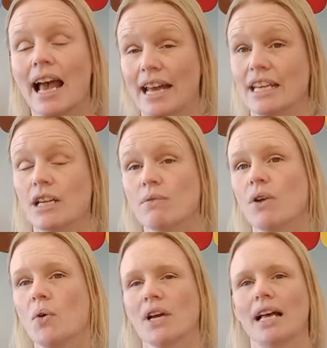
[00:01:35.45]
And he
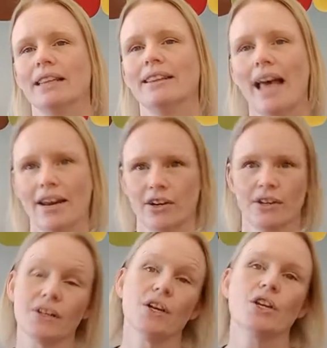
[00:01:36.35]
wrote a
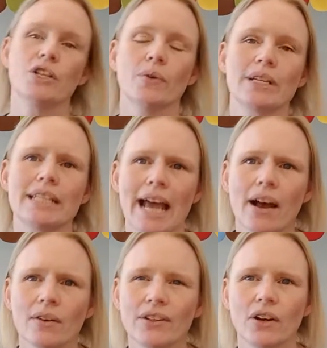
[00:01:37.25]
letter to a
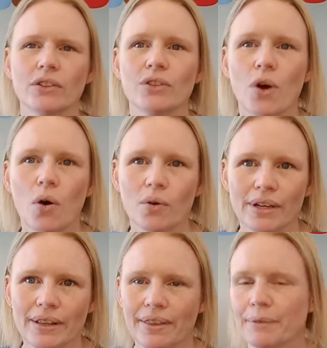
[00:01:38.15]
town called
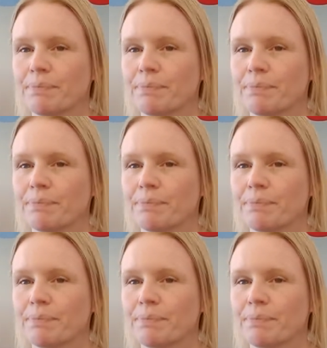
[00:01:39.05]
Corinth.